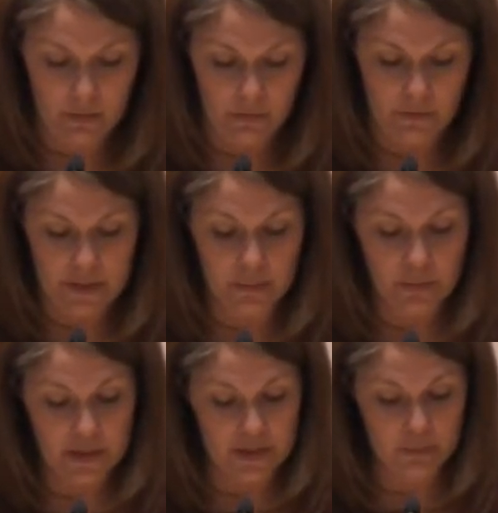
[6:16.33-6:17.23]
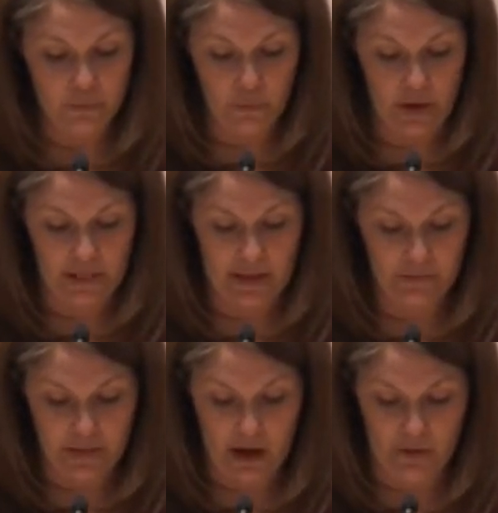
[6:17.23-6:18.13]
For some reason, before I
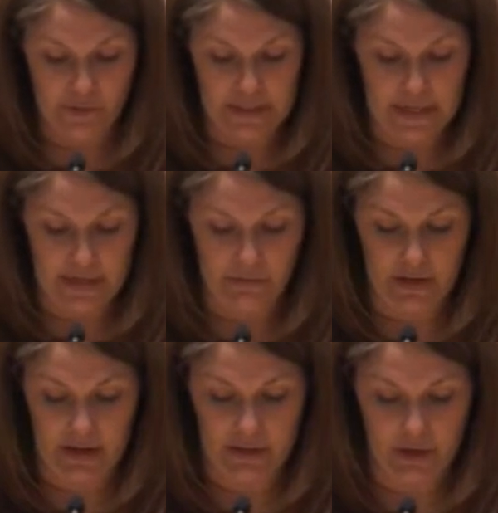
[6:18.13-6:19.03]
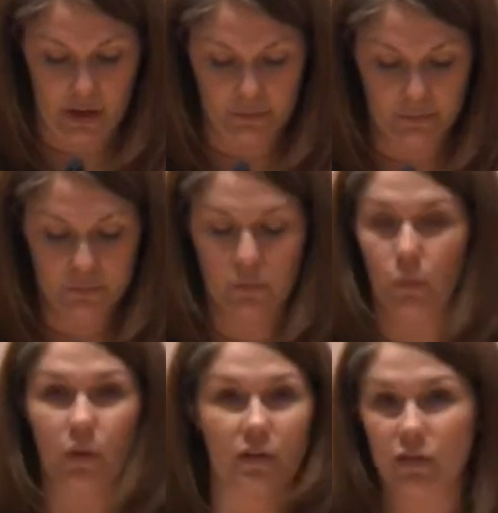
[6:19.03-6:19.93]
left the office that evening, I thought,
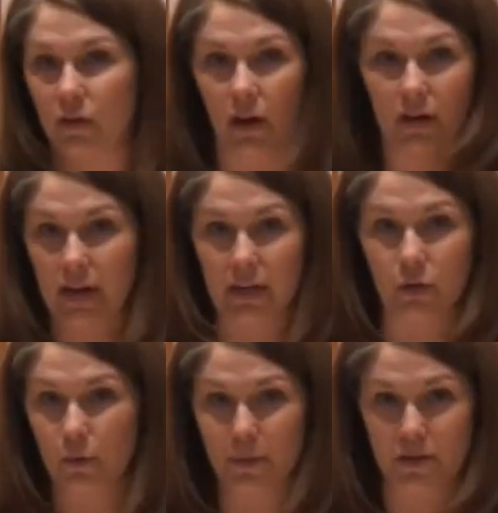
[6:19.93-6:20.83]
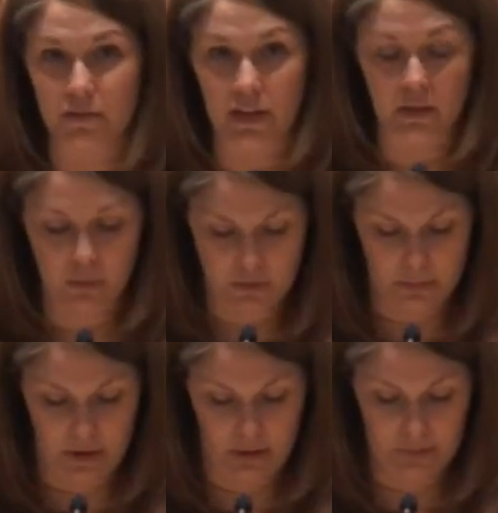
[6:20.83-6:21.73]
what if there aren't any Ubers available
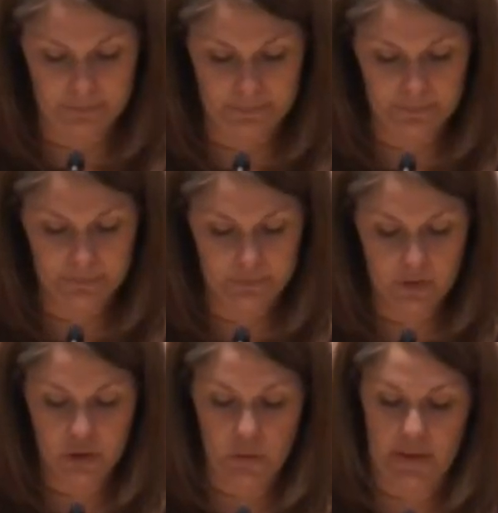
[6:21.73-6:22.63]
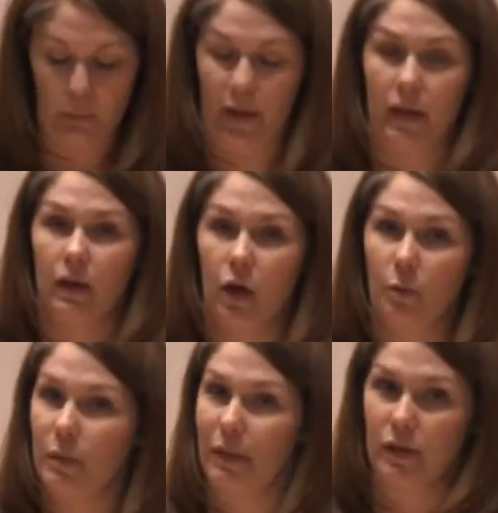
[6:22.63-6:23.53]
tomorrow? So I
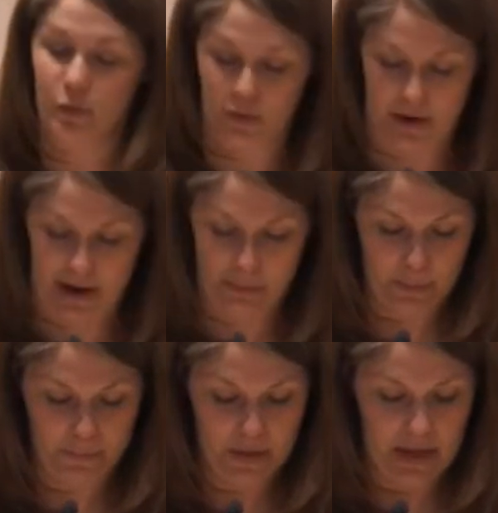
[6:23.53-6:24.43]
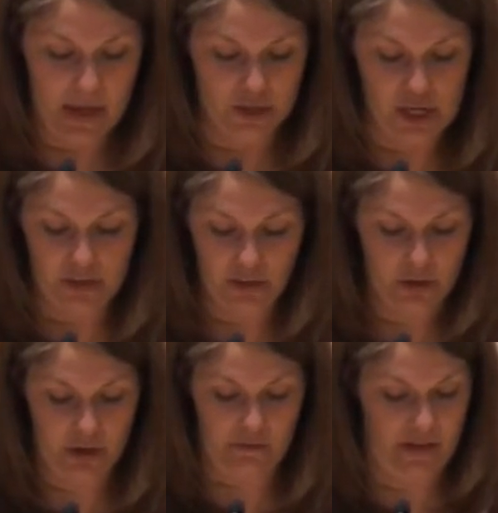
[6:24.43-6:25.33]
opened my Uber app and checked the
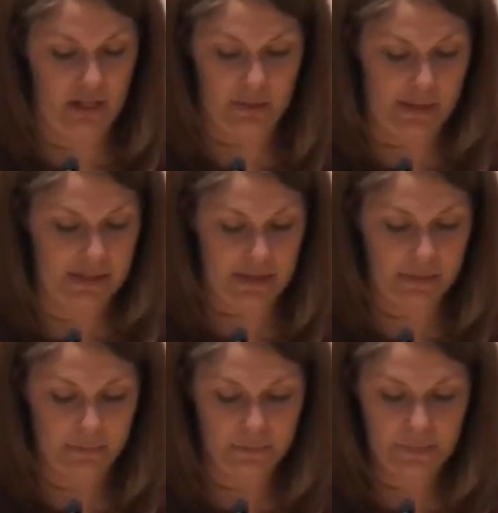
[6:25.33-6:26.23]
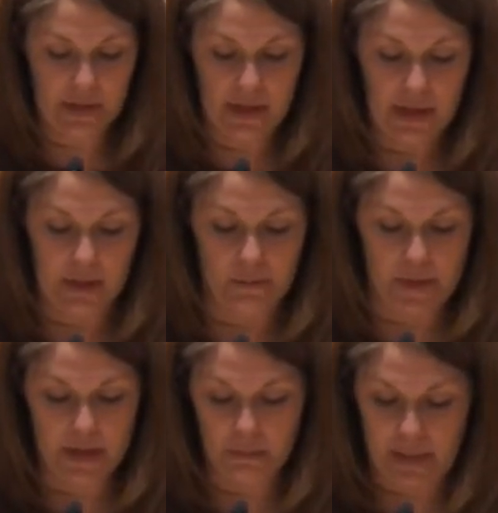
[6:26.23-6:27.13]
current availability. In
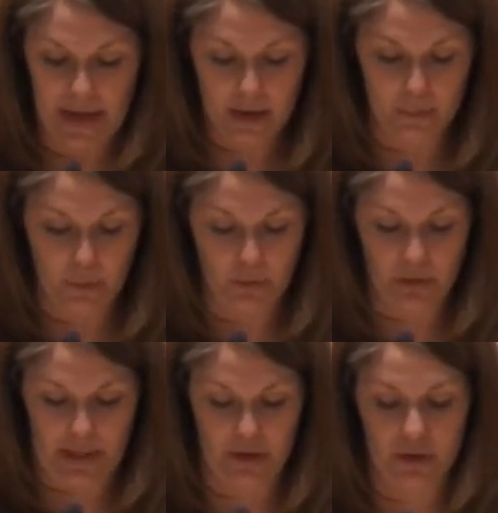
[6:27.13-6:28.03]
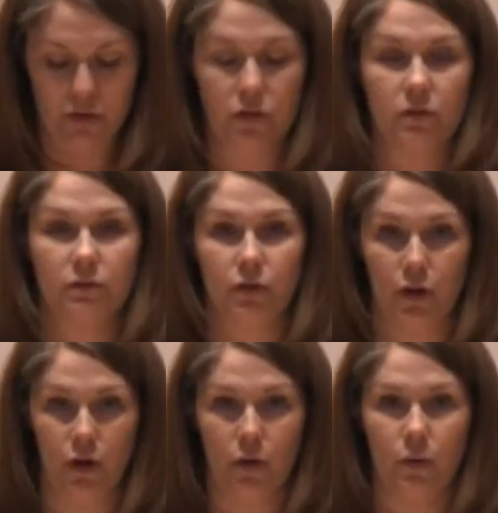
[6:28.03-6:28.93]
big black bold letters,
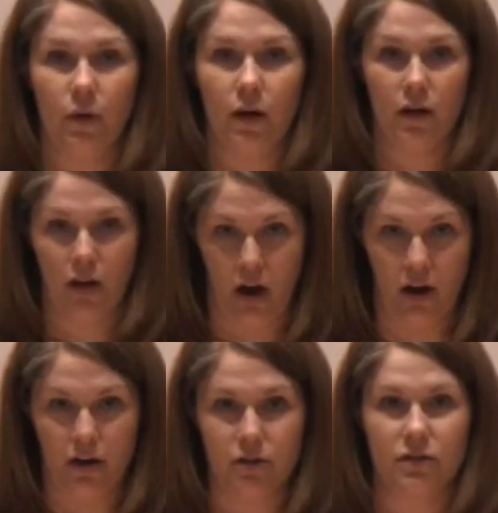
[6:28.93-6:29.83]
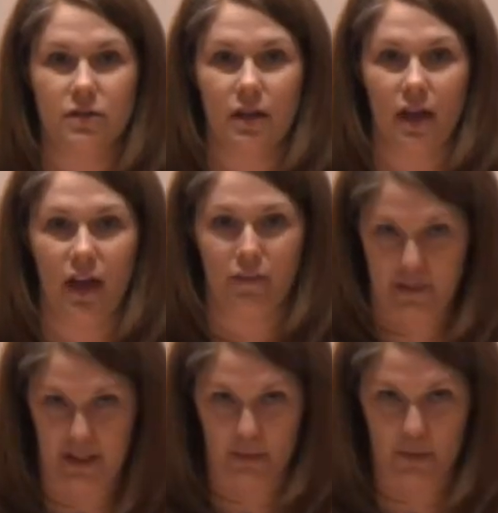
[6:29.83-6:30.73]
no cars
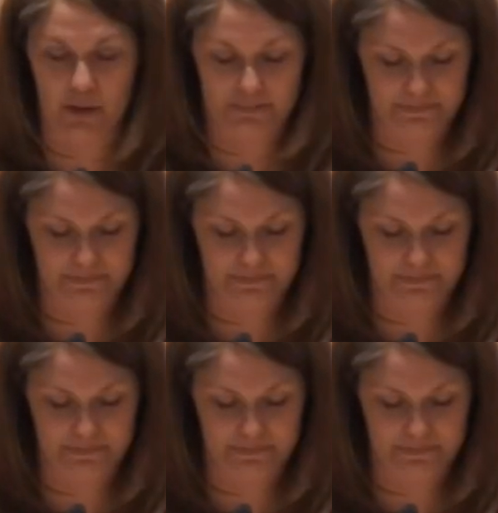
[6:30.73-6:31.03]
available.